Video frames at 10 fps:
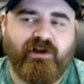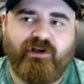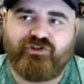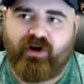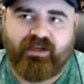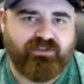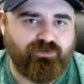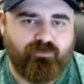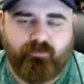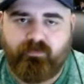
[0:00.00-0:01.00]
trying
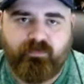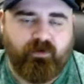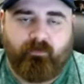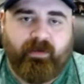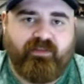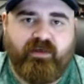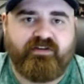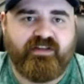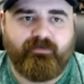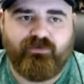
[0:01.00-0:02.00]
to, you know, make the other
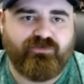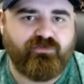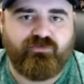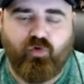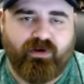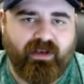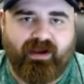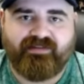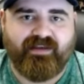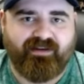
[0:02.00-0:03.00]
team use
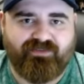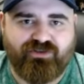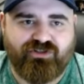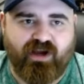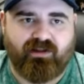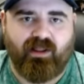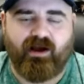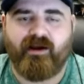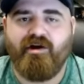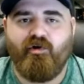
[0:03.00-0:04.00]
29 seconds of the shot
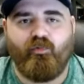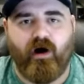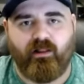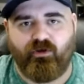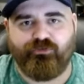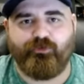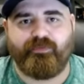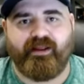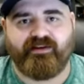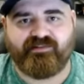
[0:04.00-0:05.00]
clock while also
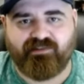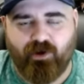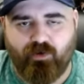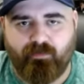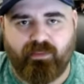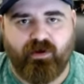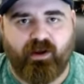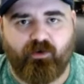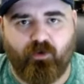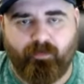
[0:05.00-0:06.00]
playing a slow,
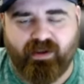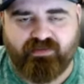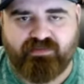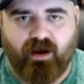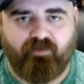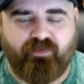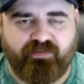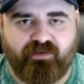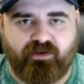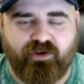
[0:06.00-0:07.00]
methodical paced
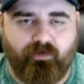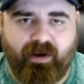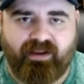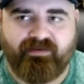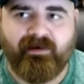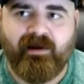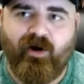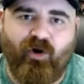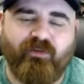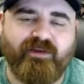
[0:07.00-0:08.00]
offense on your end
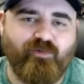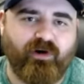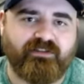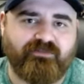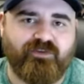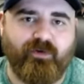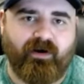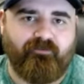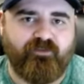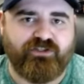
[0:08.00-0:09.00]
only works if you are
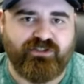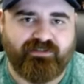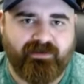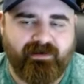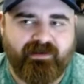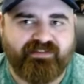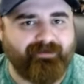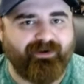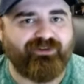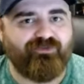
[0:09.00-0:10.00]
efficient. St.
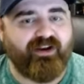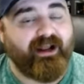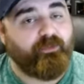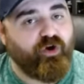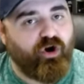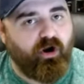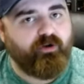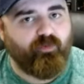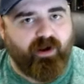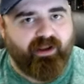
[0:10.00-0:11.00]
Mary's is finding out the
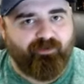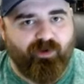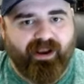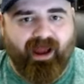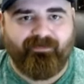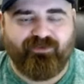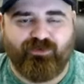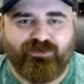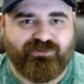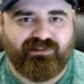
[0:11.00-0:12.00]
hard way what happens
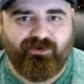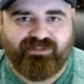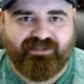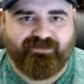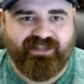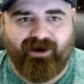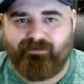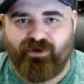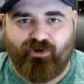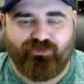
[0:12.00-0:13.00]
when you slow teams down,
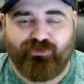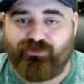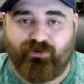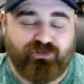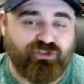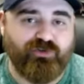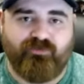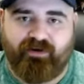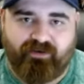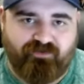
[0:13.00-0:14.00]
but also don't shoot
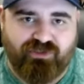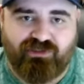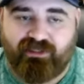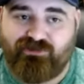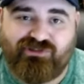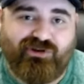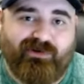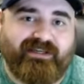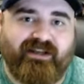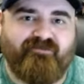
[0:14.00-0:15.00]
very efficiently. You just don't
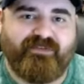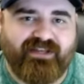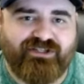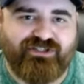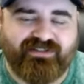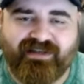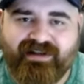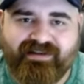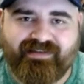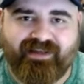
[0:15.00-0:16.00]
get enough possessions
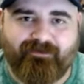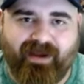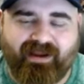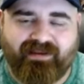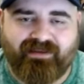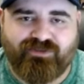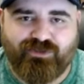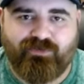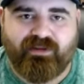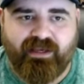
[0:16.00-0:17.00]
to get back
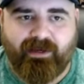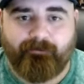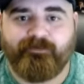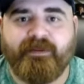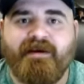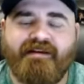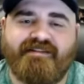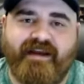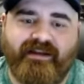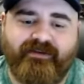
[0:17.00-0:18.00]
into the game.
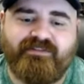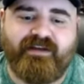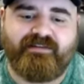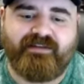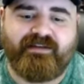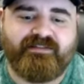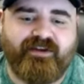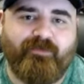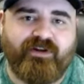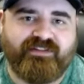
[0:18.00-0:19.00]
San Diego State is in a
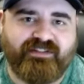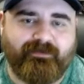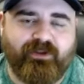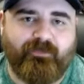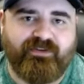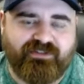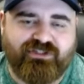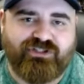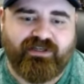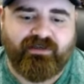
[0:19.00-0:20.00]
somewhat similar
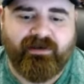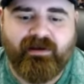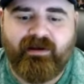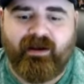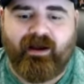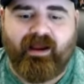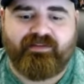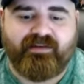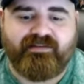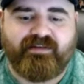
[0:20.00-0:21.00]
position uh,
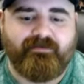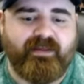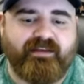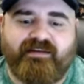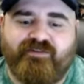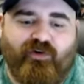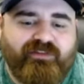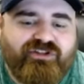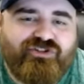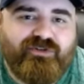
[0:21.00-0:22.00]
as a team that is
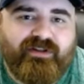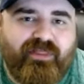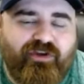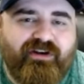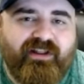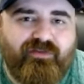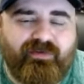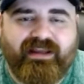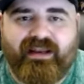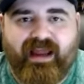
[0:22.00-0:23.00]
only shooting
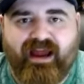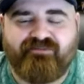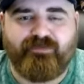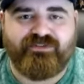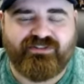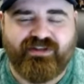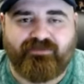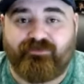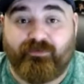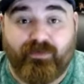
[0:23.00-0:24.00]

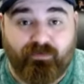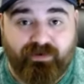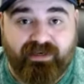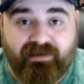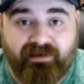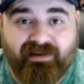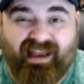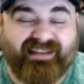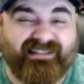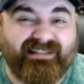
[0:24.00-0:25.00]
33.5% from three
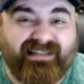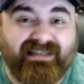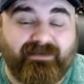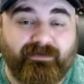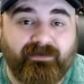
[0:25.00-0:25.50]
as a team